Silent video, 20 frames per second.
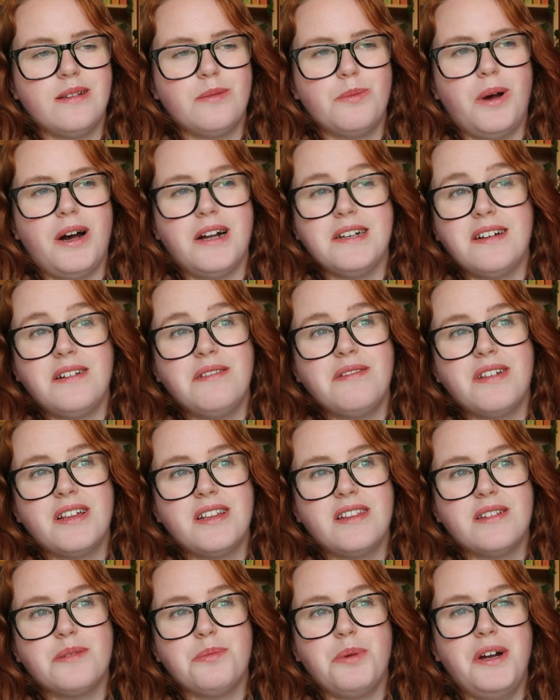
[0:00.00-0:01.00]
but I don't think
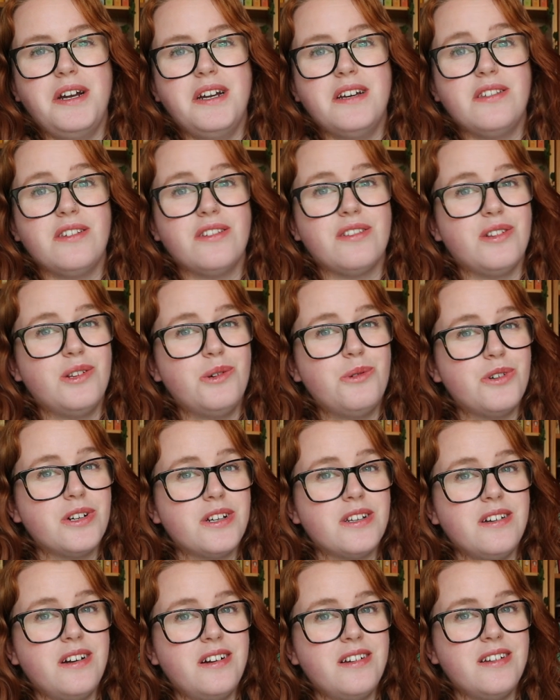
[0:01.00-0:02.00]
the sprayed edges on the
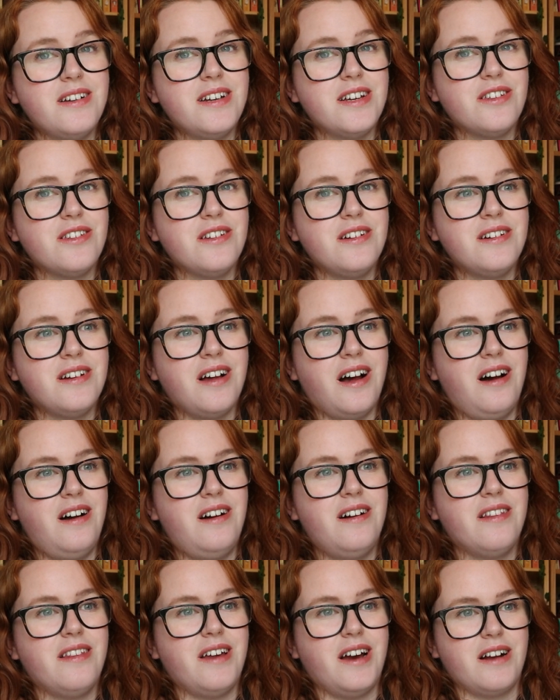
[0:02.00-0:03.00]
Waterstones edition
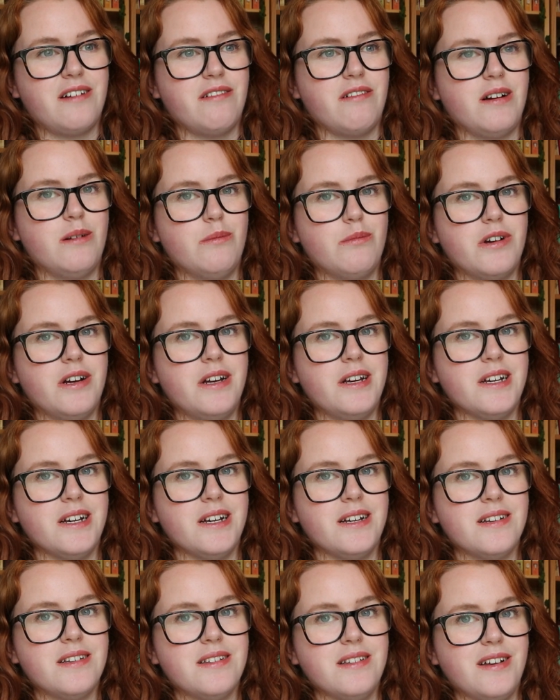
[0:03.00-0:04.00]
are that
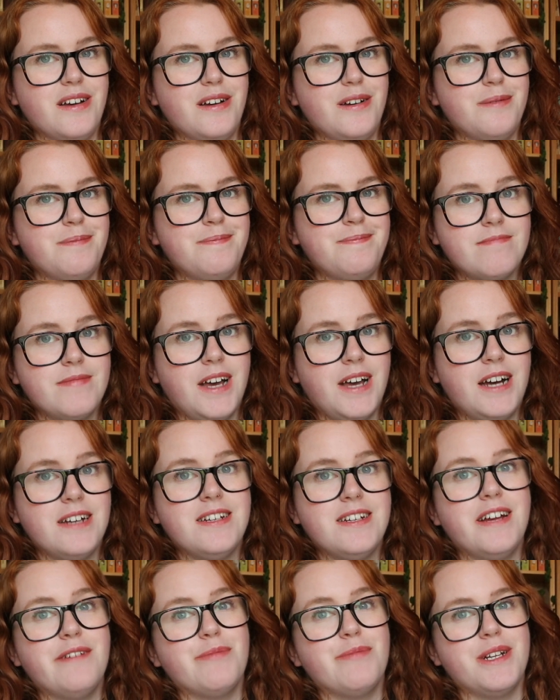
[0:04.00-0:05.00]
groundbreaking, so I
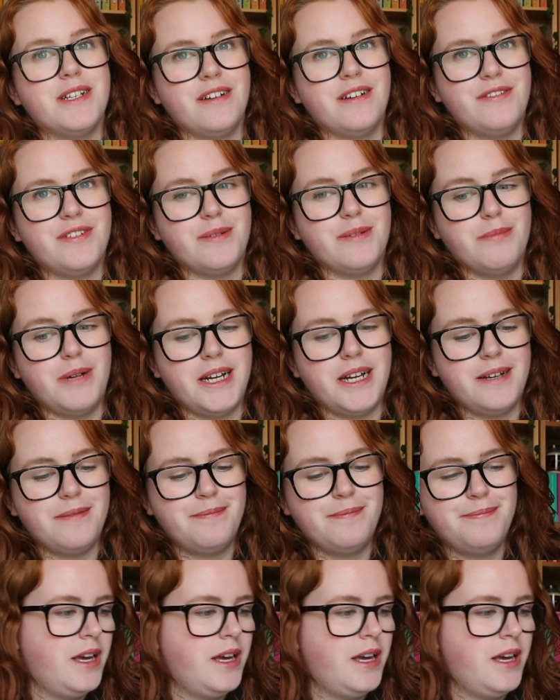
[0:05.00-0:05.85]
saved myself some money.